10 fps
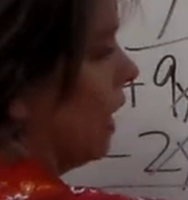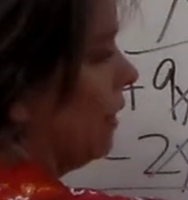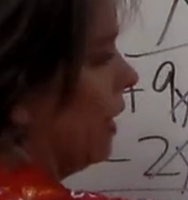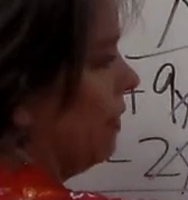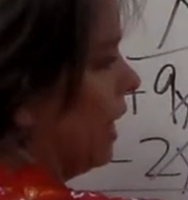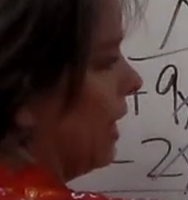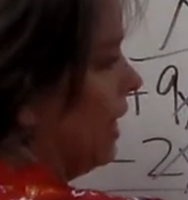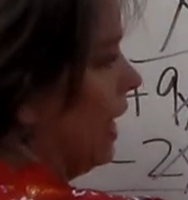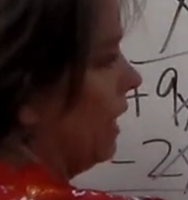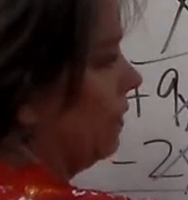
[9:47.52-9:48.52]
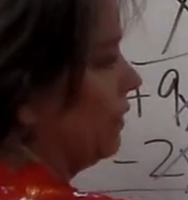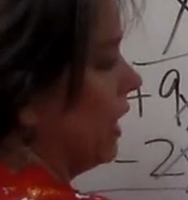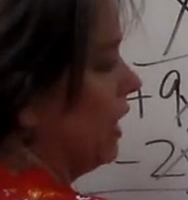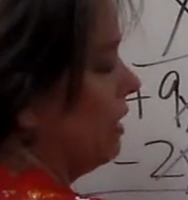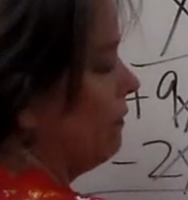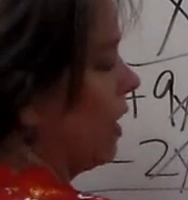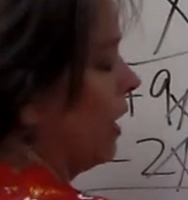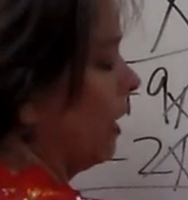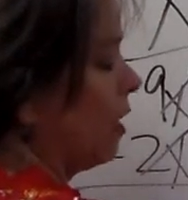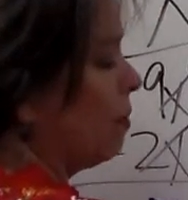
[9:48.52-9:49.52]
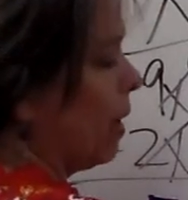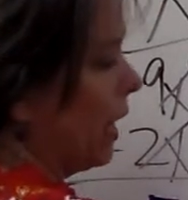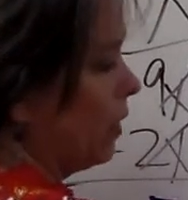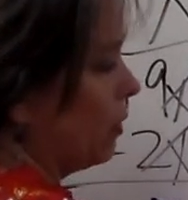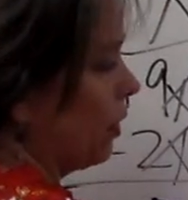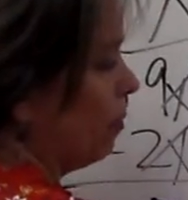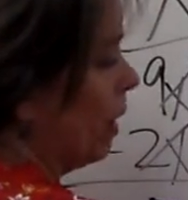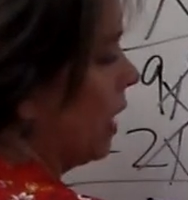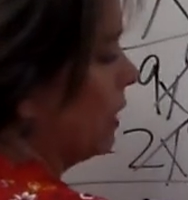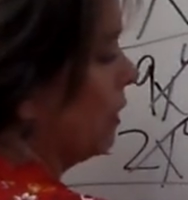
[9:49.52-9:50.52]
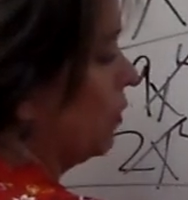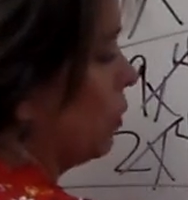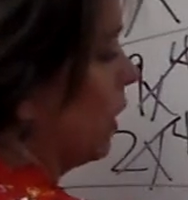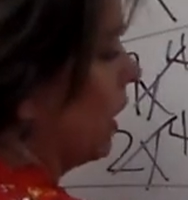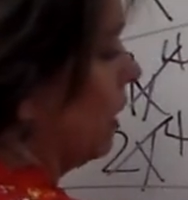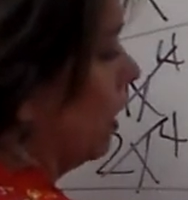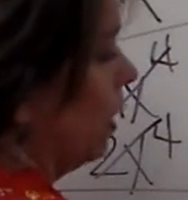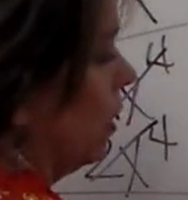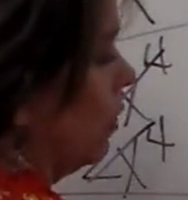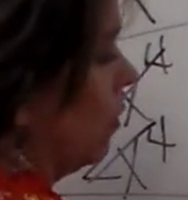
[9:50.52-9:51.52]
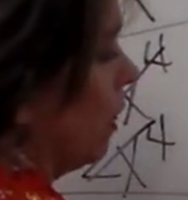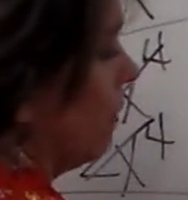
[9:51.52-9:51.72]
And then that negative 10 combined with our positive 20 will